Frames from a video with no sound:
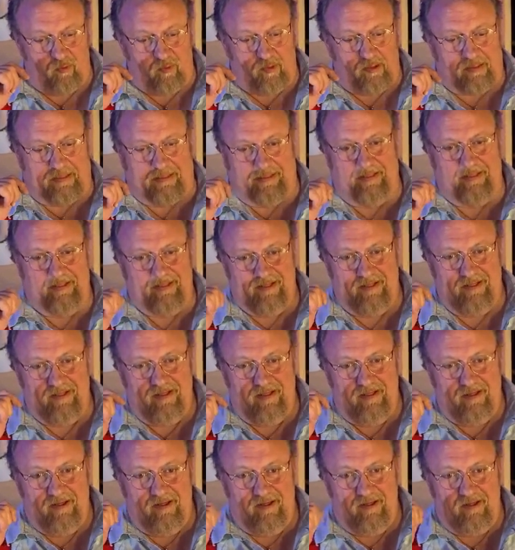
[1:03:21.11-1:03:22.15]
it.
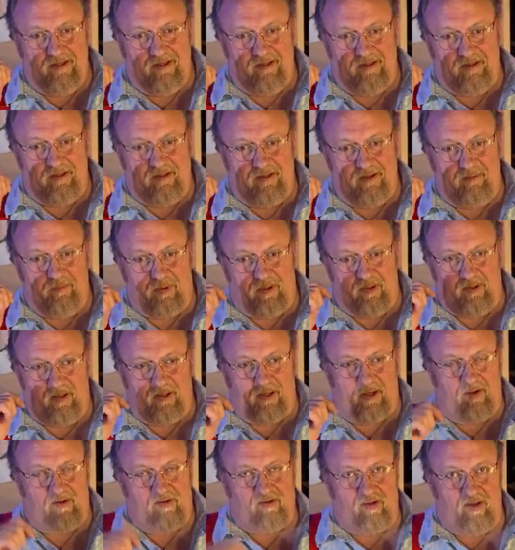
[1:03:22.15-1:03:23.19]
Uh, but like
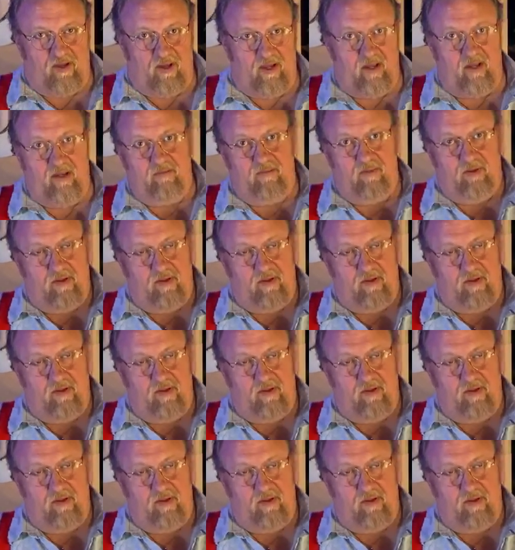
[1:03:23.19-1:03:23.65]
I say,